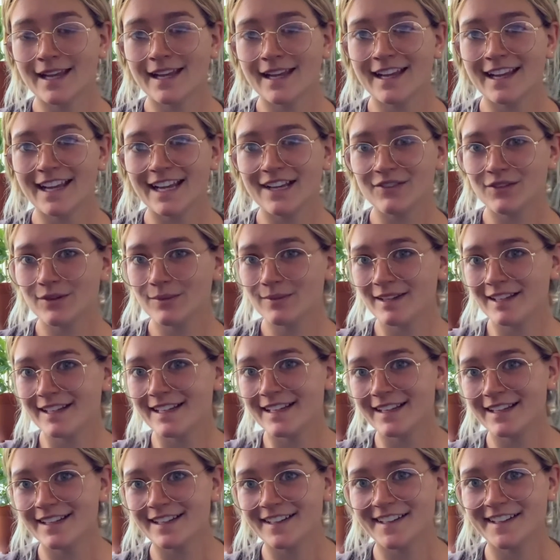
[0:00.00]
Hey
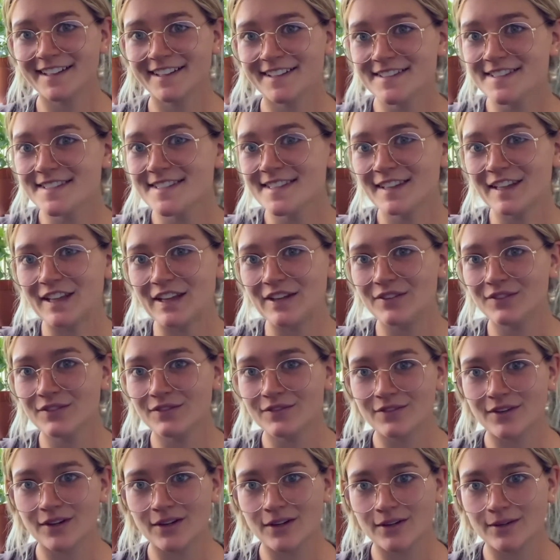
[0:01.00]
everybody, it's Liv
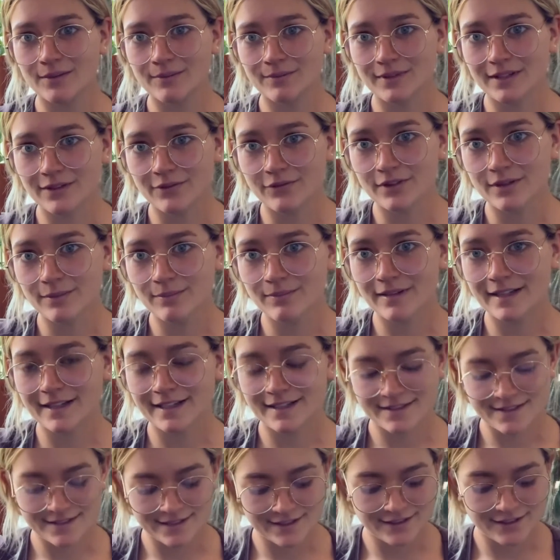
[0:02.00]
from Live with
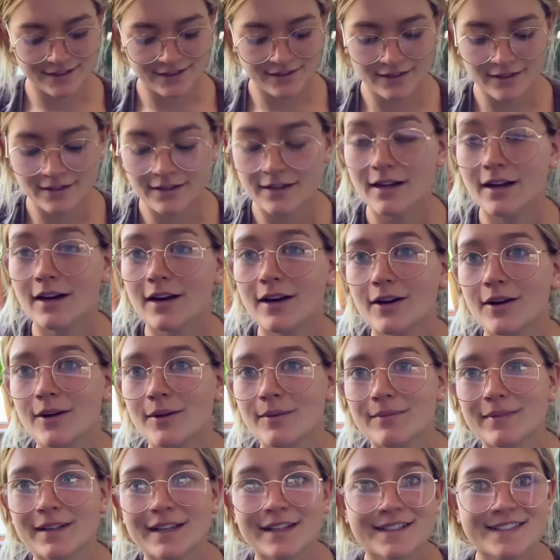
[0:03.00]
Plants here,
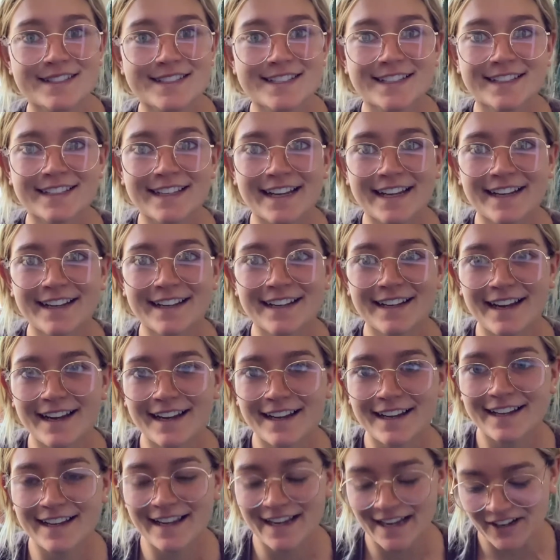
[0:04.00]
and today I
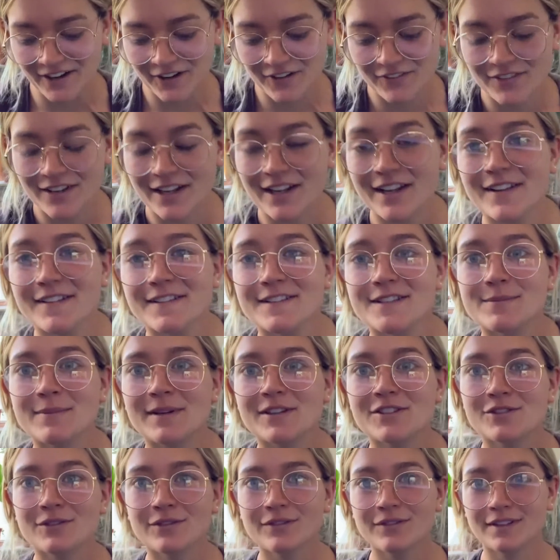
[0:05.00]
have a
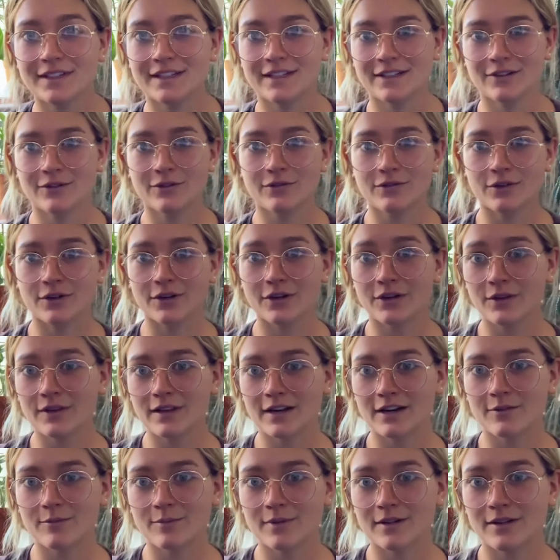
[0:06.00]
special video for you that
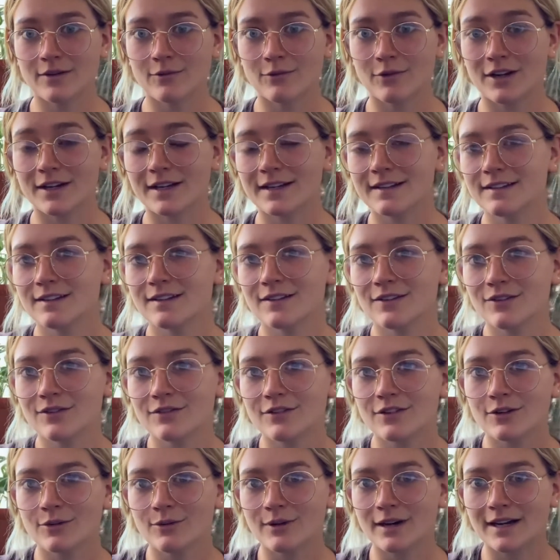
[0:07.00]
I've been wanting to do for
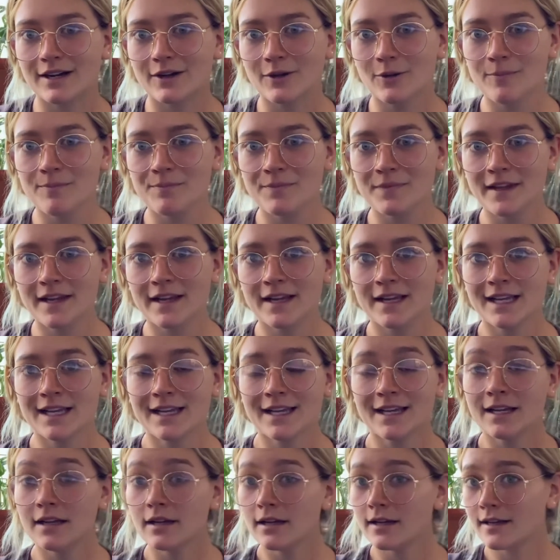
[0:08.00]
a while.
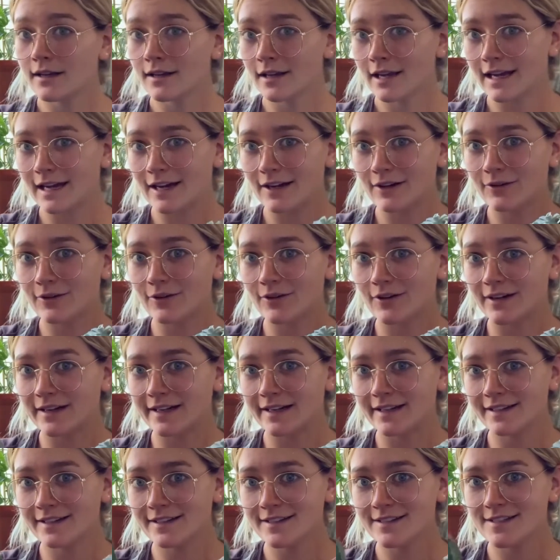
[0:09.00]
Category
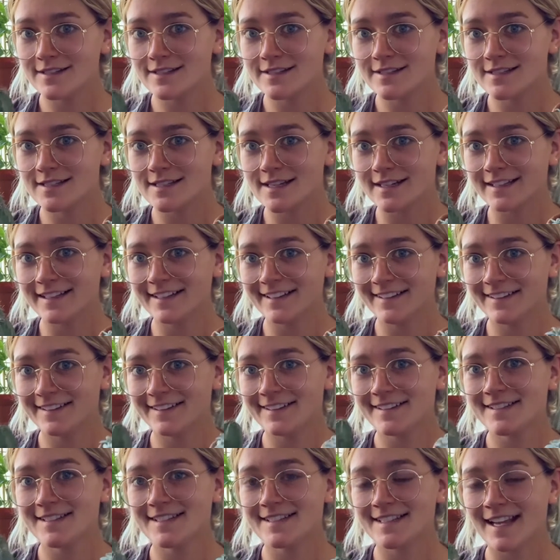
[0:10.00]
is
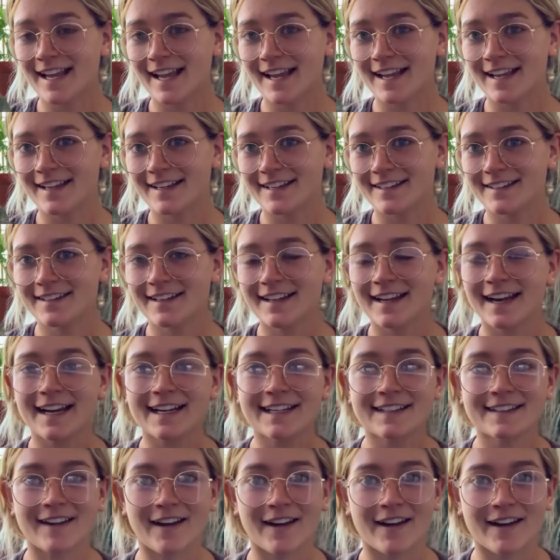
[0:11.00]
succulents and
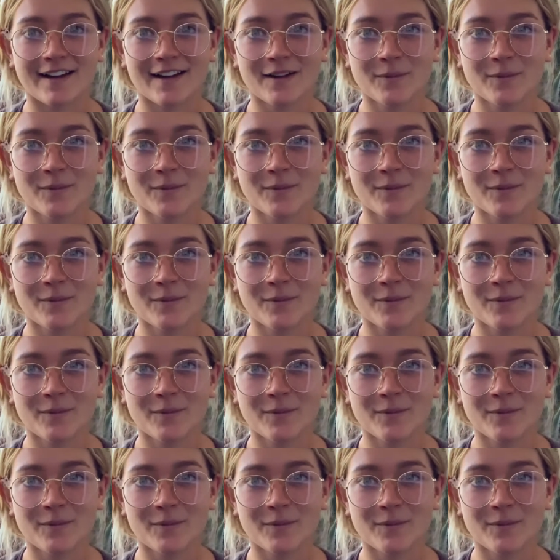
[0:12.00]
cacti.